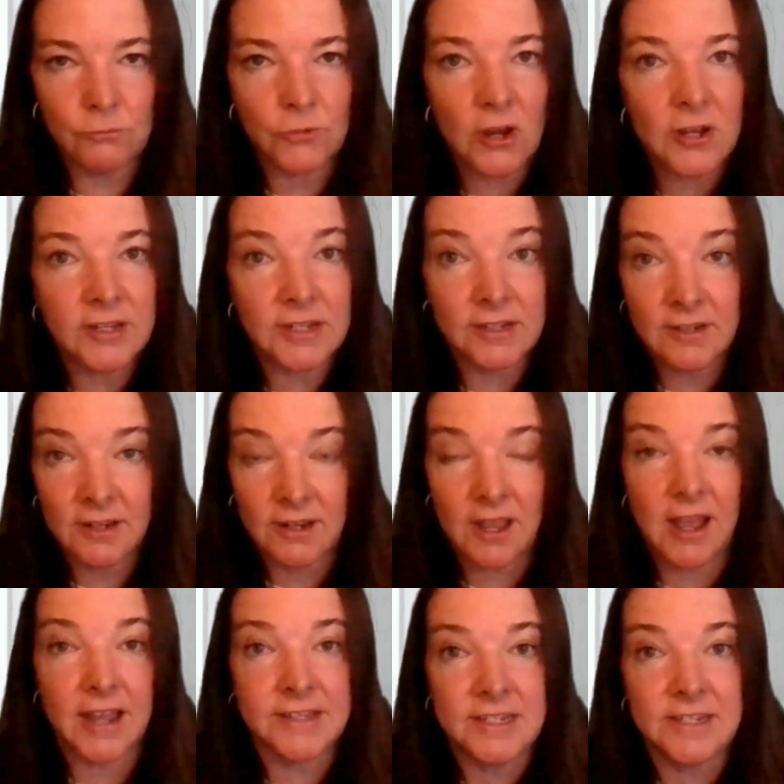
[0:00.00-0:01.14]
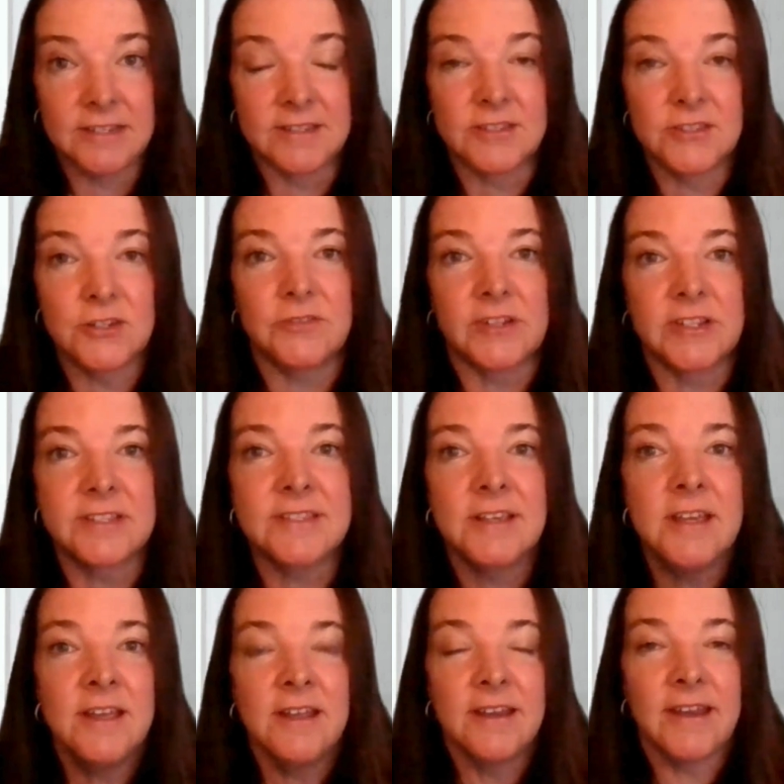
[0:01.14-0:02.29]
running IT as a service.
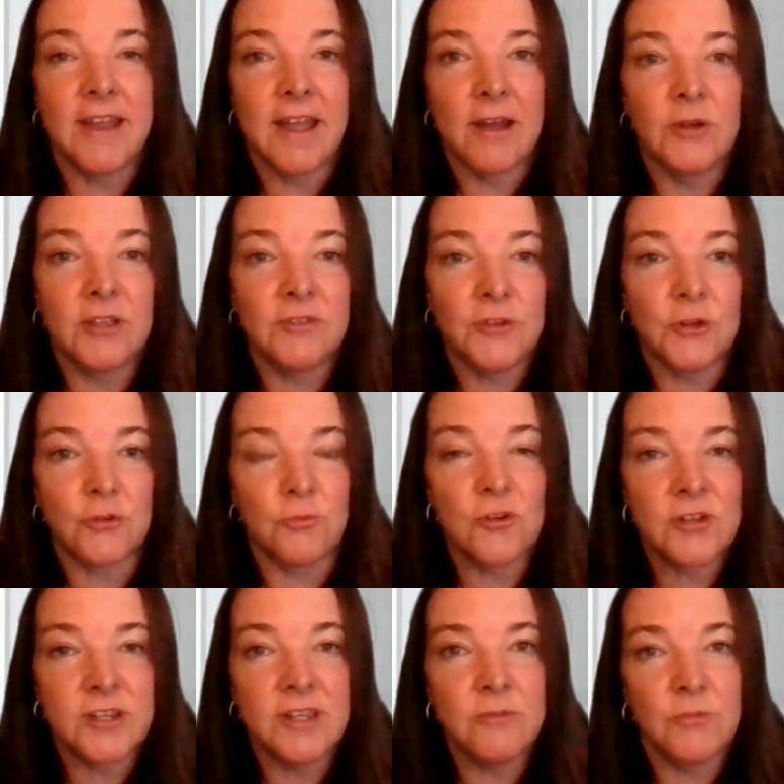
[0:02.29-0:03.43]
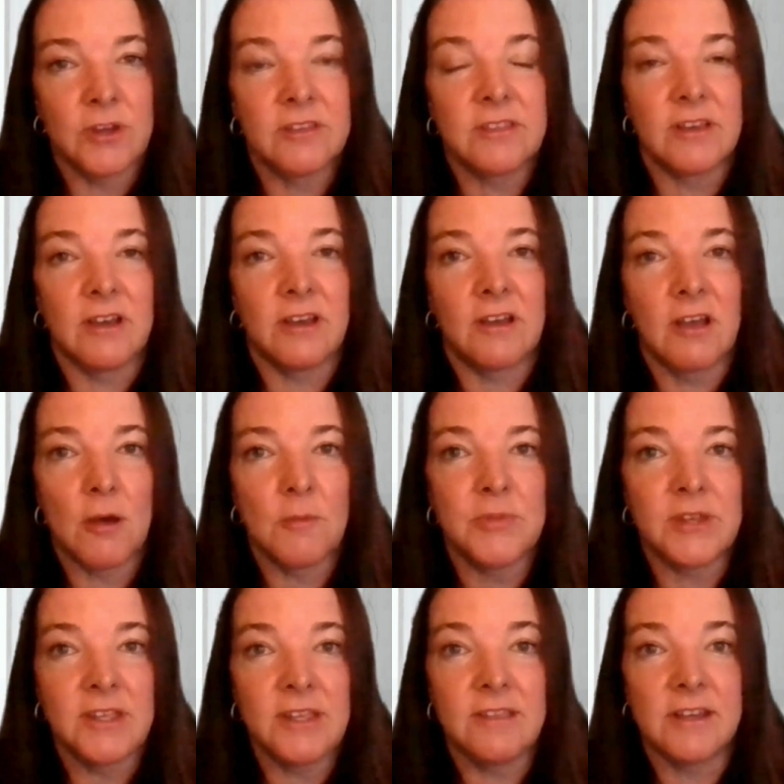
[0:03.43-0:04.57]
Now, if you're working with a
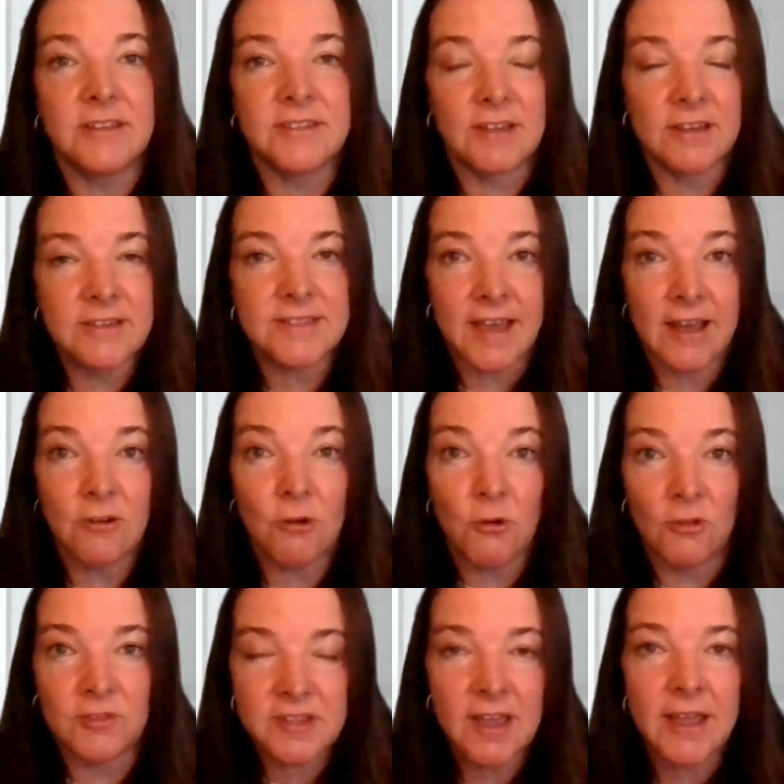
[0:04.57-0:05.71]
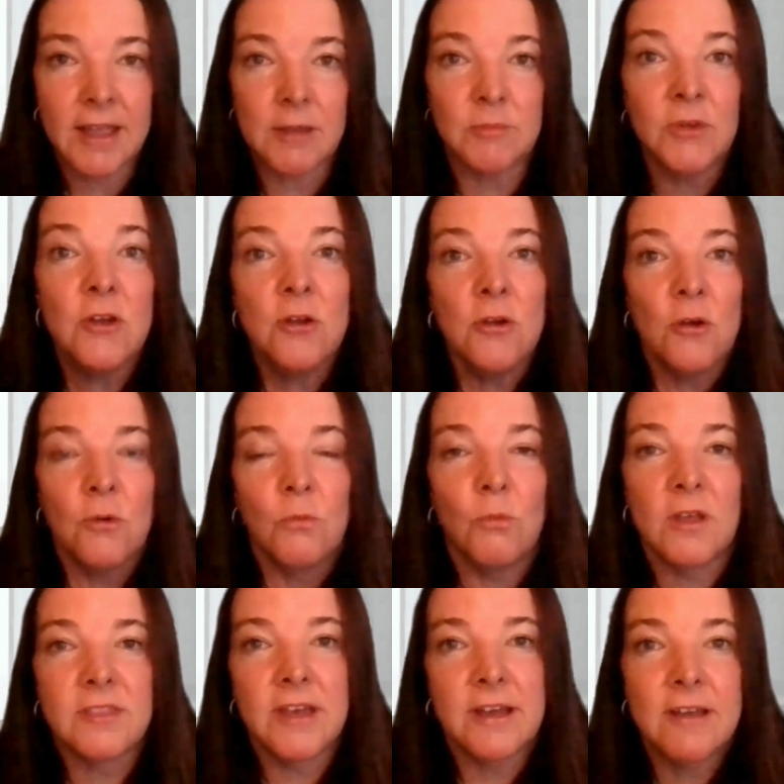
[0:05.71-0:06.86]
company that does that all the time,
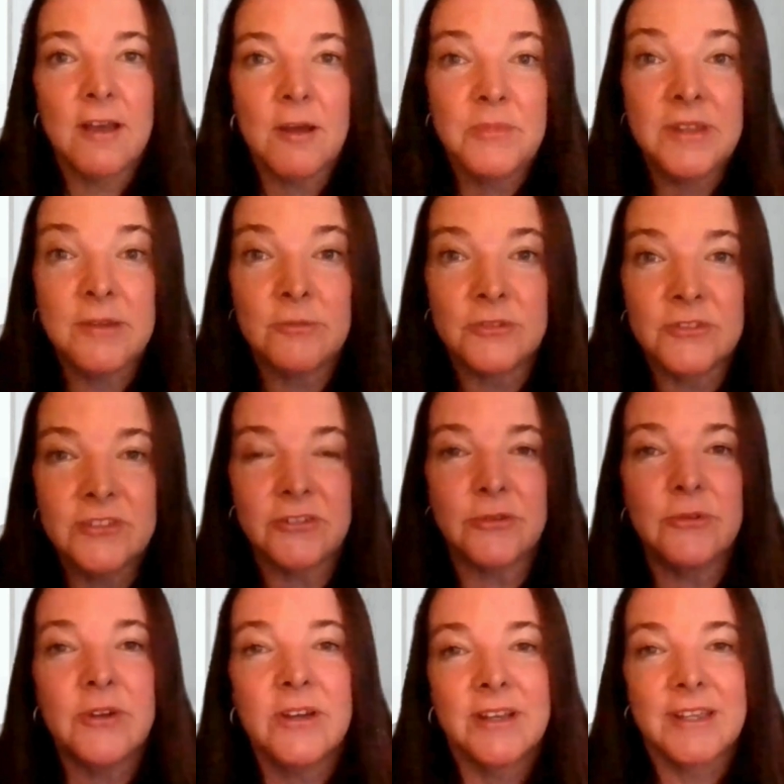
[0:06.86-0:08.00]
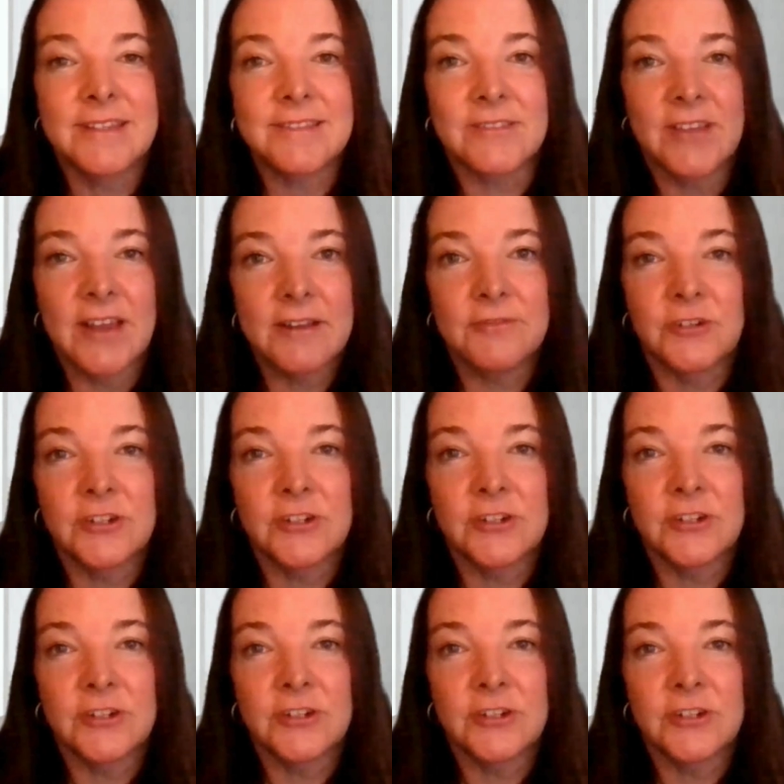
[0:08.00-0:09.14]
what that company will do is
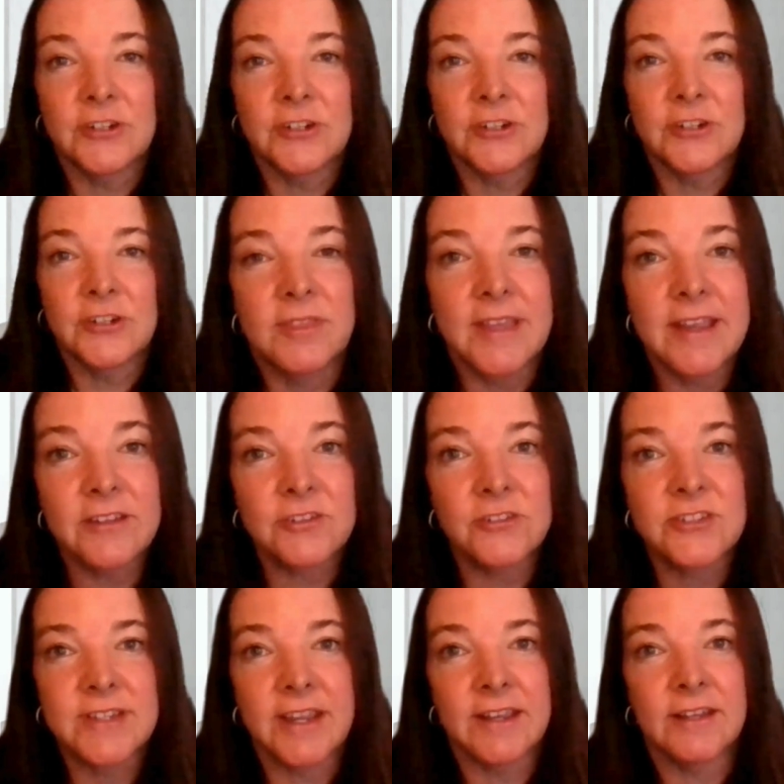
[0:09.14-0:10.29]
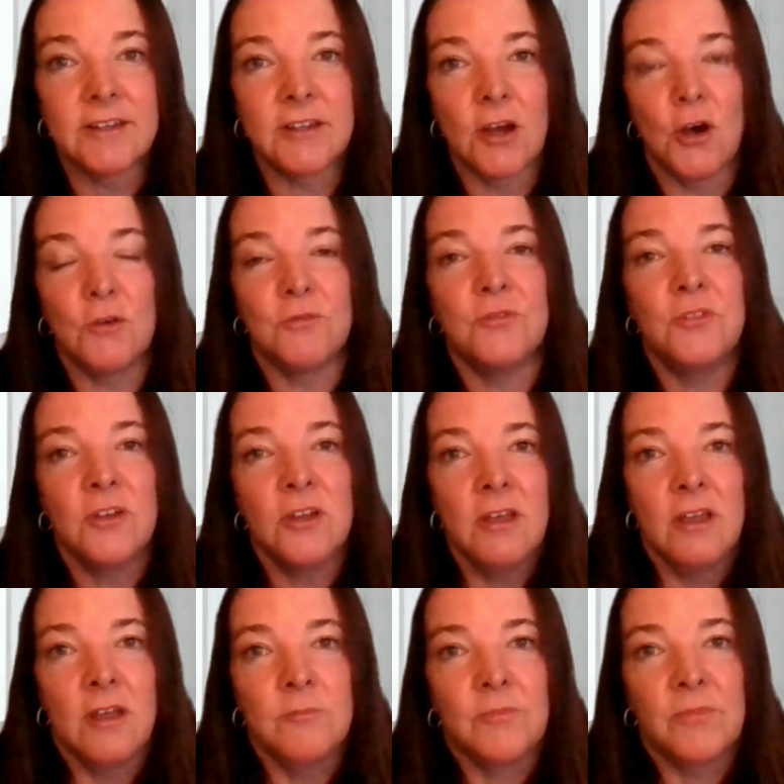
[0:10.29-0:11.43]
leverage what they understand of
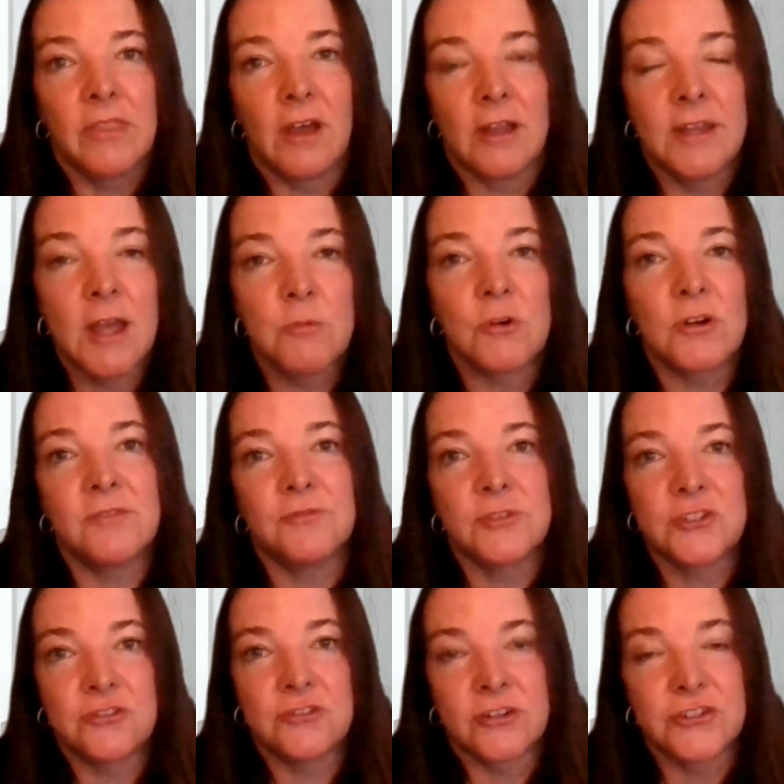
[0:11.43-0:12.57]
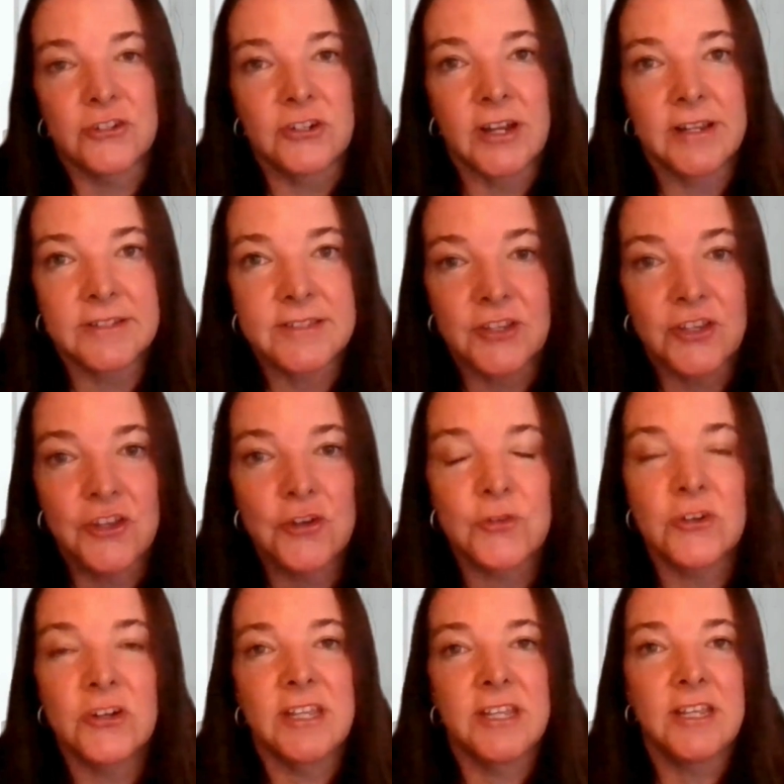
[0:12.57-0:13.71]
network infrastructure and
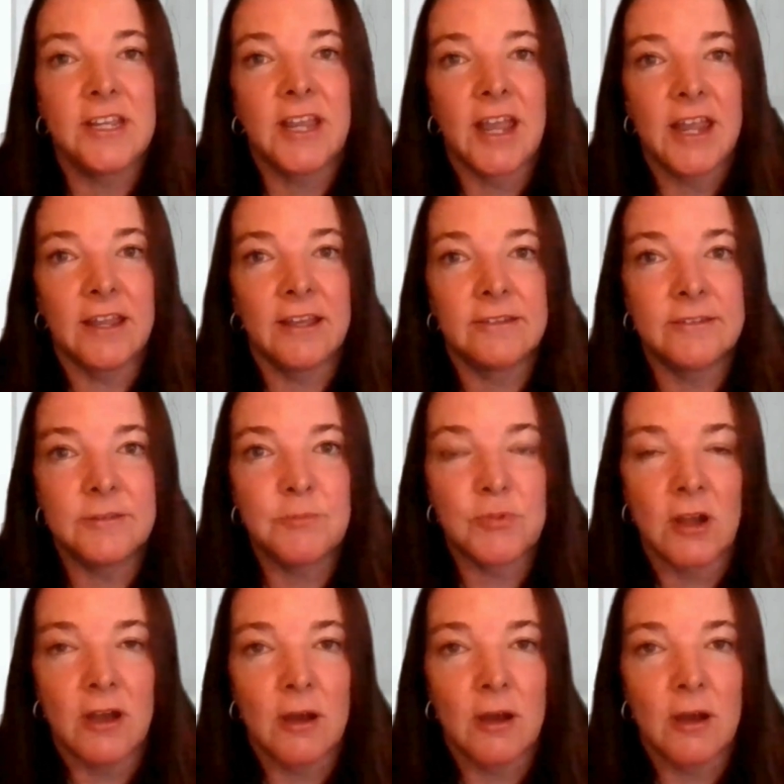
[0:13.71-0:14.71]
security and